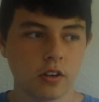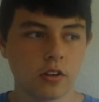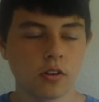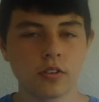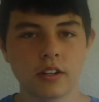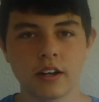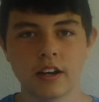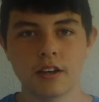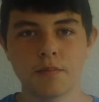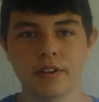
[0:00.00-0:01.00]

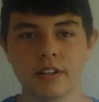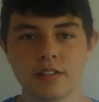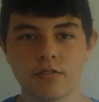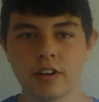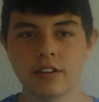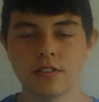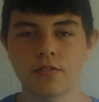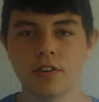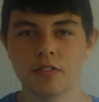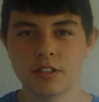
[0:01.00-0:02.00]
GoldenEye, but this one I just
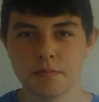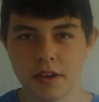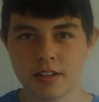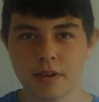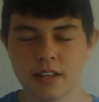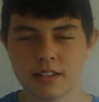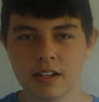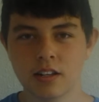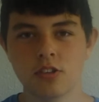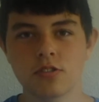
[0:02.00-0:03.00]
felt was the best because it
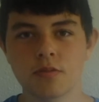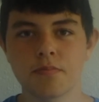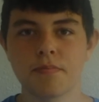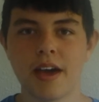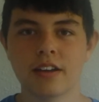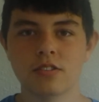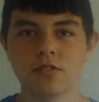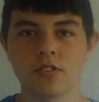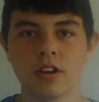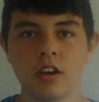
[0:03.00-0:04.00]
includes some
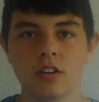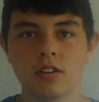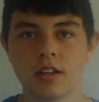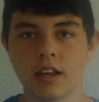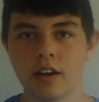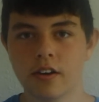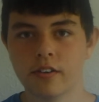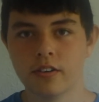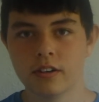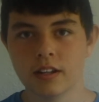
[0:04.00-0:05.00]
backstory to the
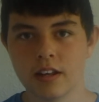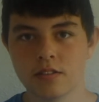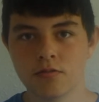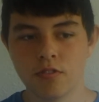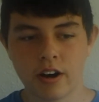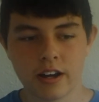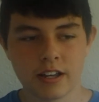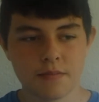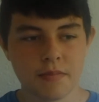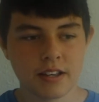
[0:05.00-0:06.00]
character, and that's why
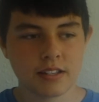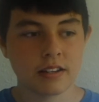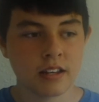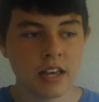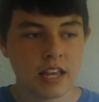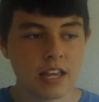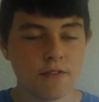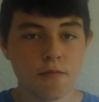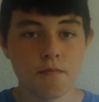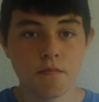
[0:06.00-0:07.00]
it makes it
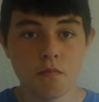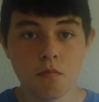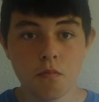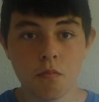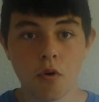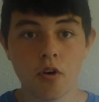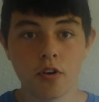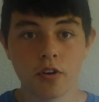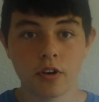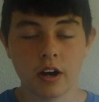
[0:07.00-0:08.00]
even
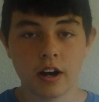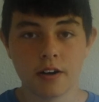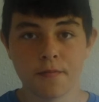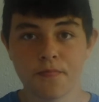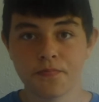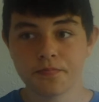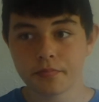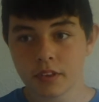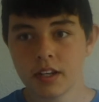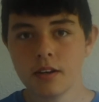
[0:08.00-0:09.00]
more
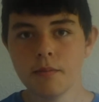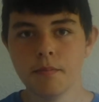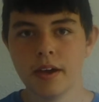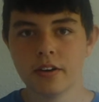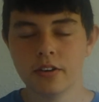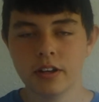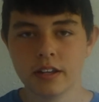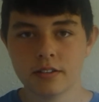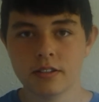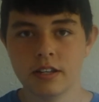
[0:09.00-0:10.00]
better. You get
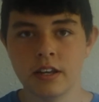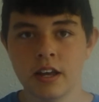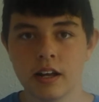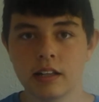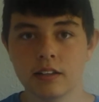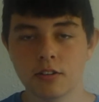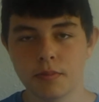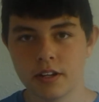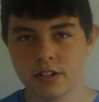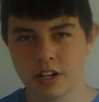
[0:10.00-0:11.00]
to see a little
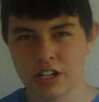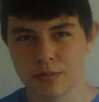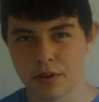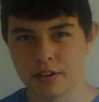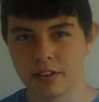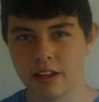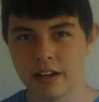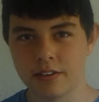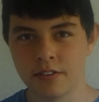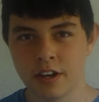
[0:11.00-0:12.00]
bit of James Bond
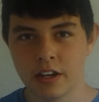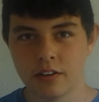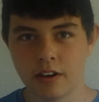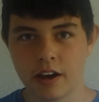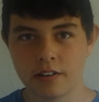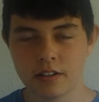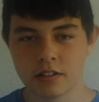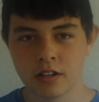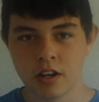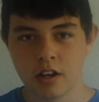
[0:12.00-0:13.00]
life, you know, how this